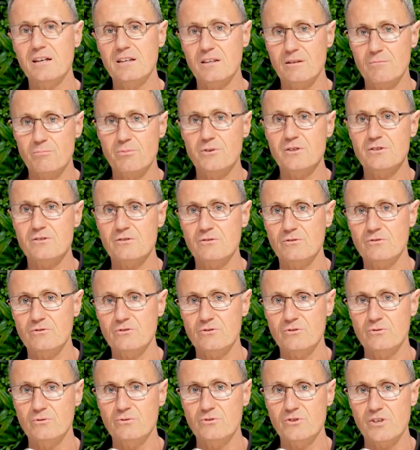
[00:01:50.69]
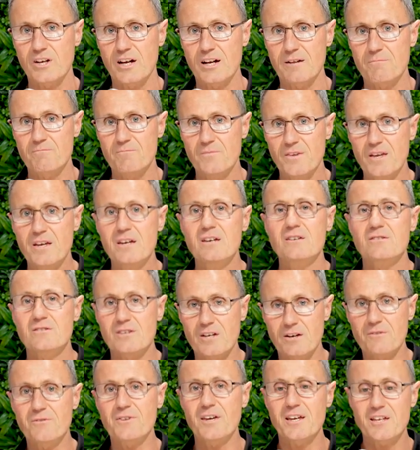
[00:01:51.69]
in the Bristol Stool Chart.
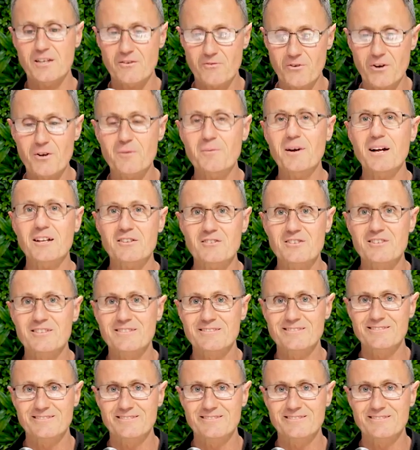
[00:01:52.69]
So thank you very much.